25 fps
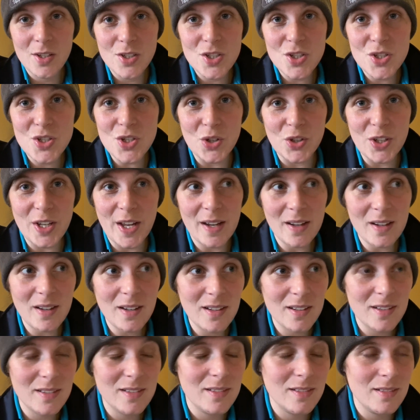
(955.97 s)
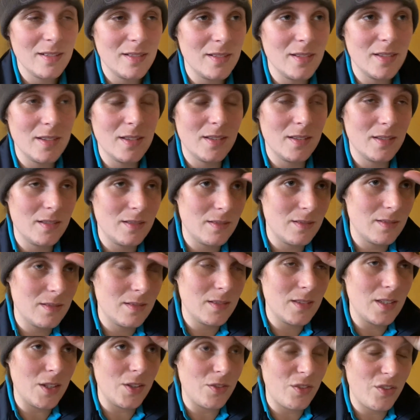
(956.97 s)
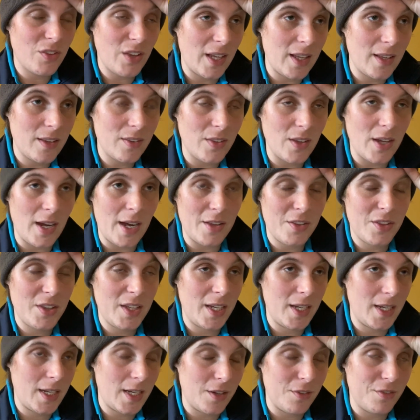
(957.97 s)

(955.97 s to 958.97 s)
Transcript: So yeah, you'd think that, I think